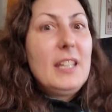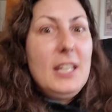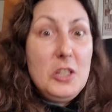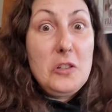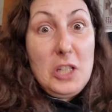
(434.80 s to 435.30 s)

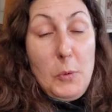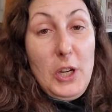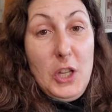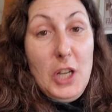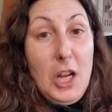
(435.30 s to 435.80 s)
he's usually
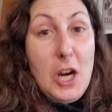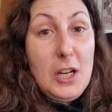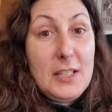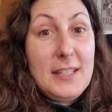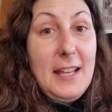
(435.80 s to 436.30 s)
pretty good at
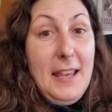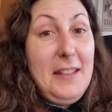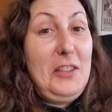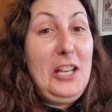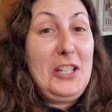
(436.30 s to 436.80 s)
cards,
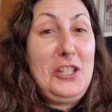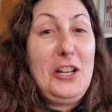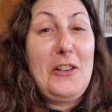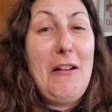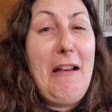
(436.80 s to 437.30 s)
and
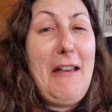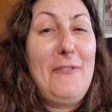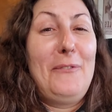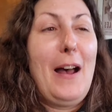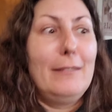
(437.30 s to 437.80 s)
this year I
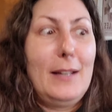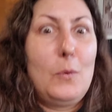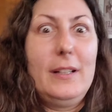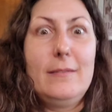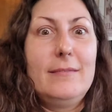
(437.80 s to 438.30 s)
felt like,
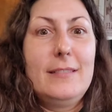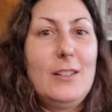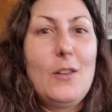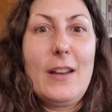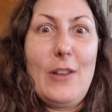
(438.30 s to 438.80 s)
what?
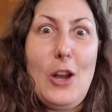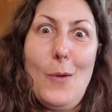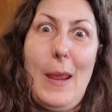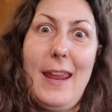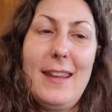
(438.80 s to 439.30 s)
You don't even
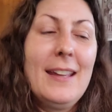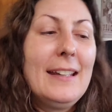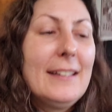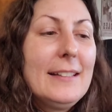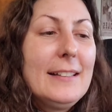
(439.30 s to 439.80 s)
know me.
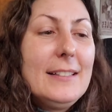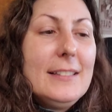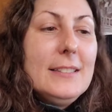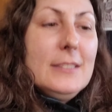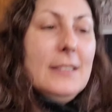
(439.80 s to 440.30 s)

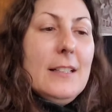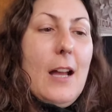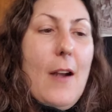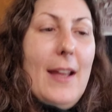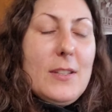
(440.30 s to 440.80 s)

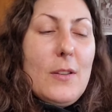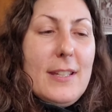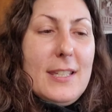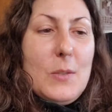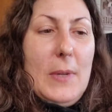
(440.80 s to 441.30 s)
All right, so
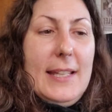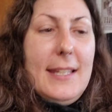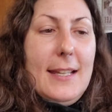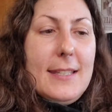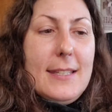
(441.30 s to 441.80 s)
this is what it
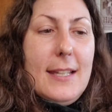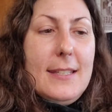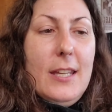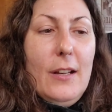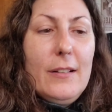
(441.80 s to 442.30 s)
says. It
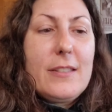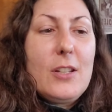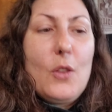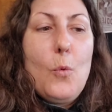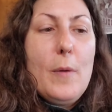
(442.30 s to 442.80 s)
says, here's
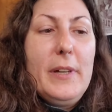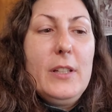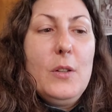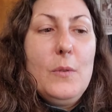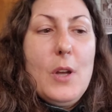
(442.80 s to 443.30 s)
to the
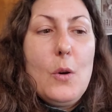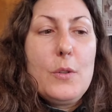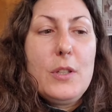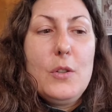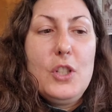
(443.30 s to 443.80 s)
woman who
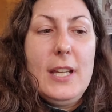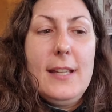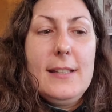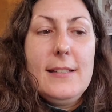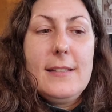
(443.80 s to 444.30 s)
knows who she
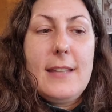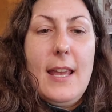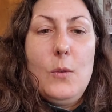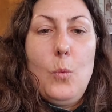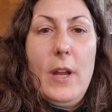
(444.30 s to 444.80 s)
is
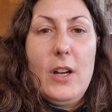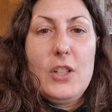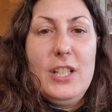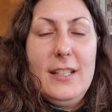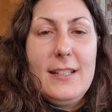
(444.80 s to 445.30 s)
and where
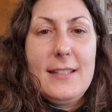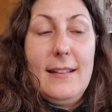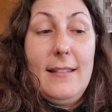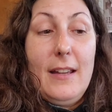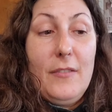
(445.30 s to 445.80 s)
she is
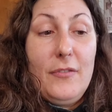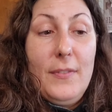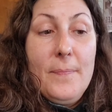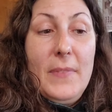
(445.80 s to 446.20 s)
in life.